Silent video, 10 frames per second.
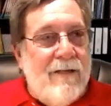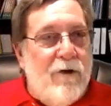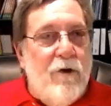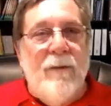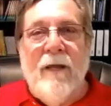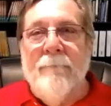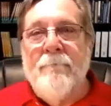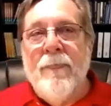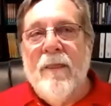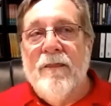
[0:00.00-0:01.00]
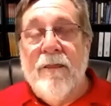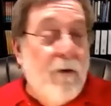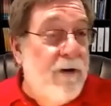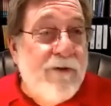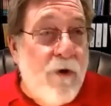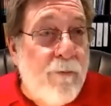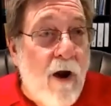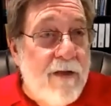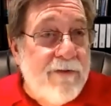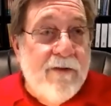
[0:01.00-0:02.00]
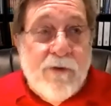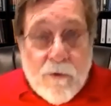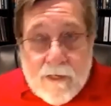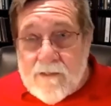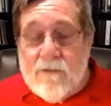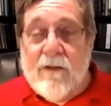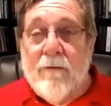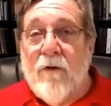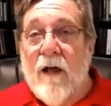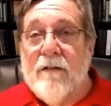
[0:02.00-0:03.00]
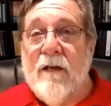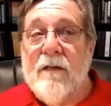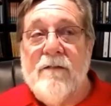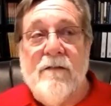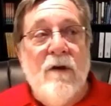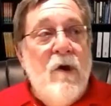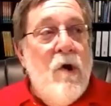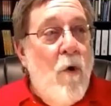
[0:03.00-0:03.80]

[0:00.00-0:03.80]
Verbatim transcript: It could be that there is no process, no consistent process,